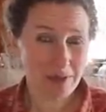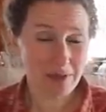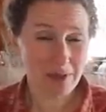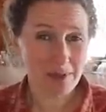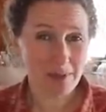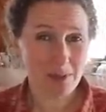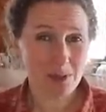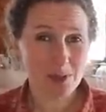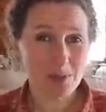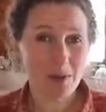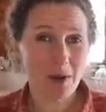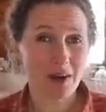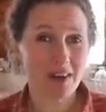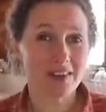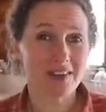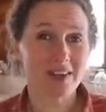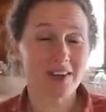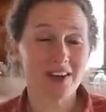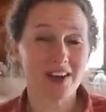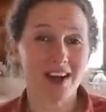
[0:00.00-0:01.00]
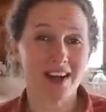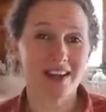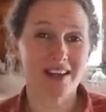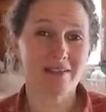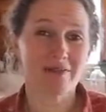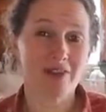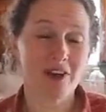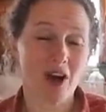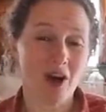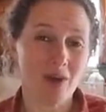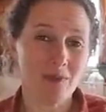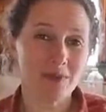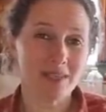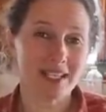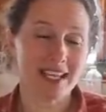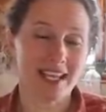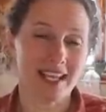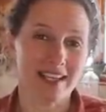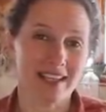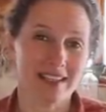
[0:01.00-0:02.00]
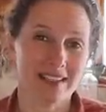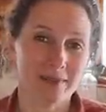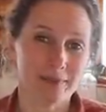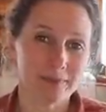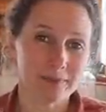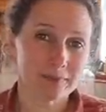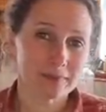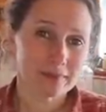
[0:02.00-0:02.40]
For the most part, they're kind of complicated.